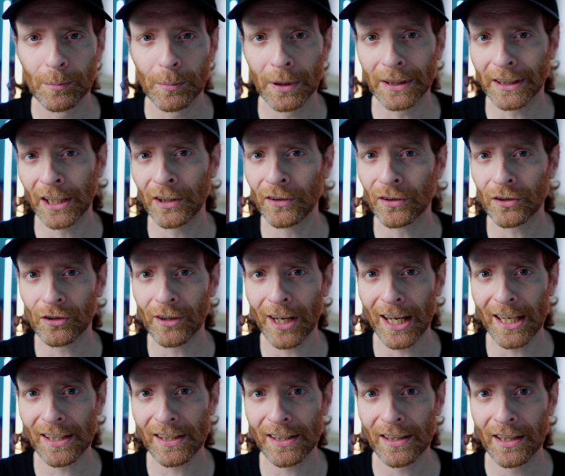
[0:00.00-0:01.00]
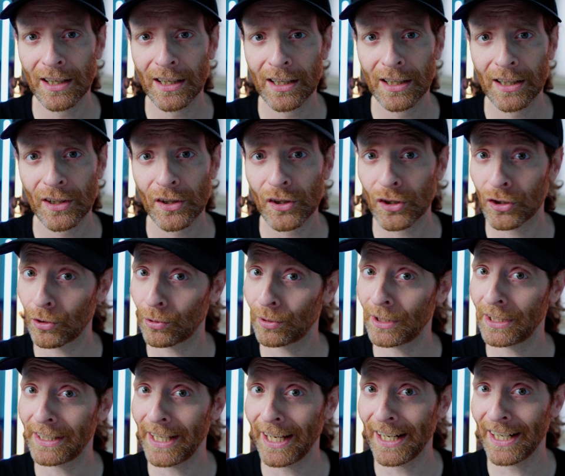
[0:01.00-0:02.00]
But can you trust
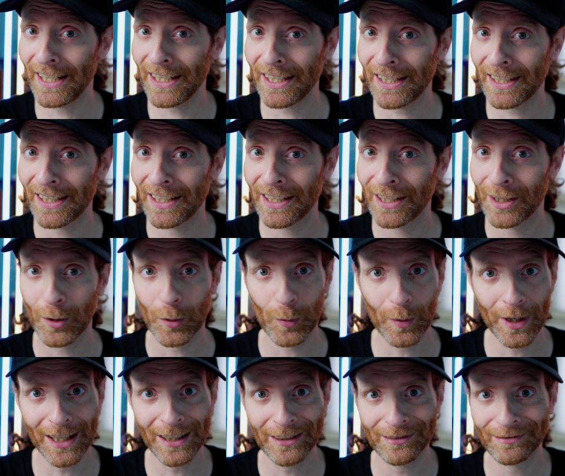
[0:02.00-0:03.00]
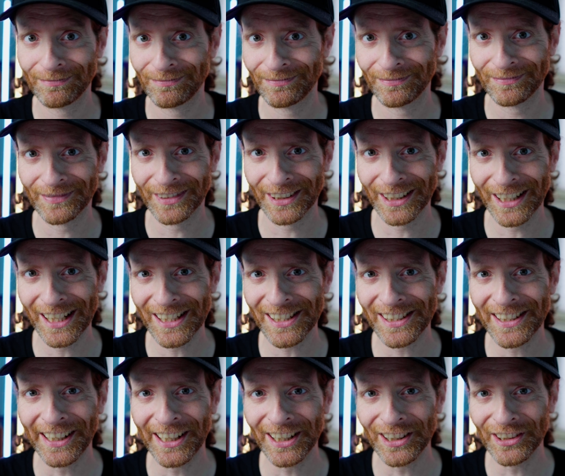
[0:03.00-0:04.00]
Stonnie Dennis? Well, let's
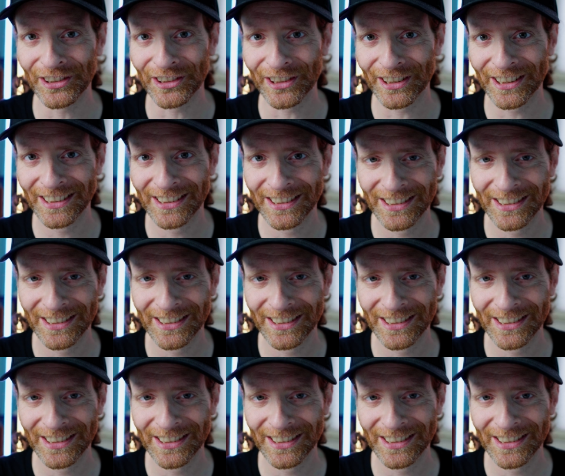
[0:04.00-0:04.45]
take a look.